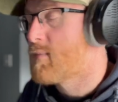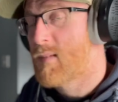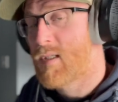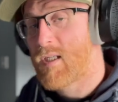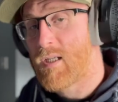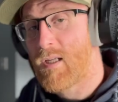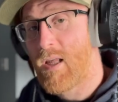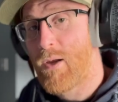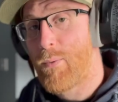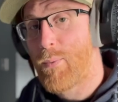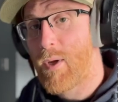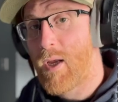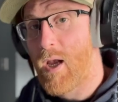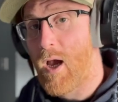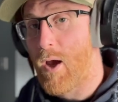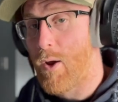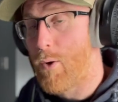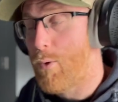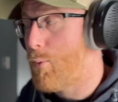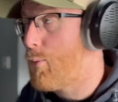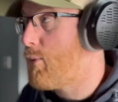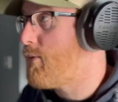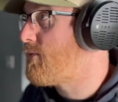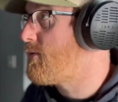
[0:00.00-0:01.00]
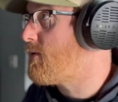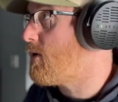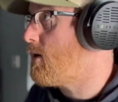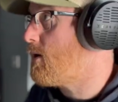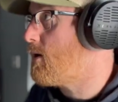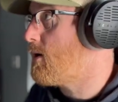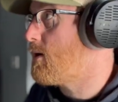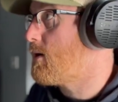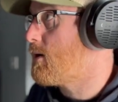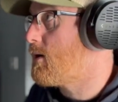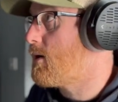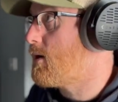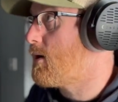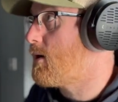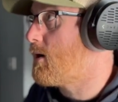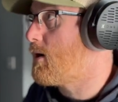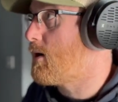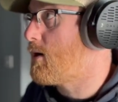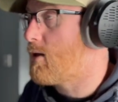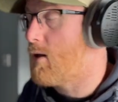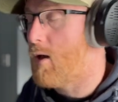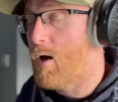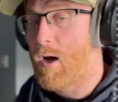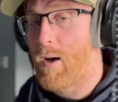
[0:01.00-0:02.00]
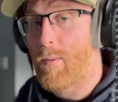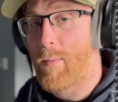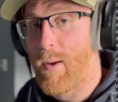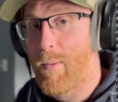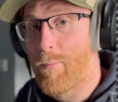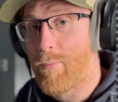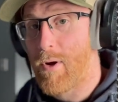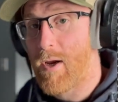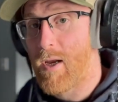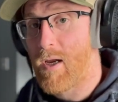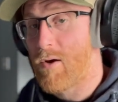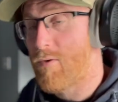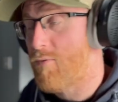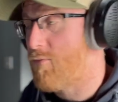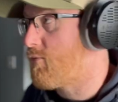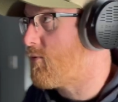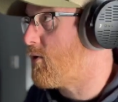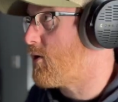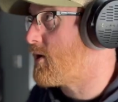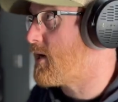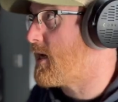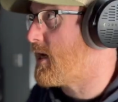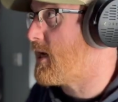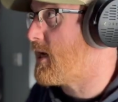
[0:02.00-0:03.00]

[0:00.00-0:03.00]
So there we go, we've got an Amen break rocking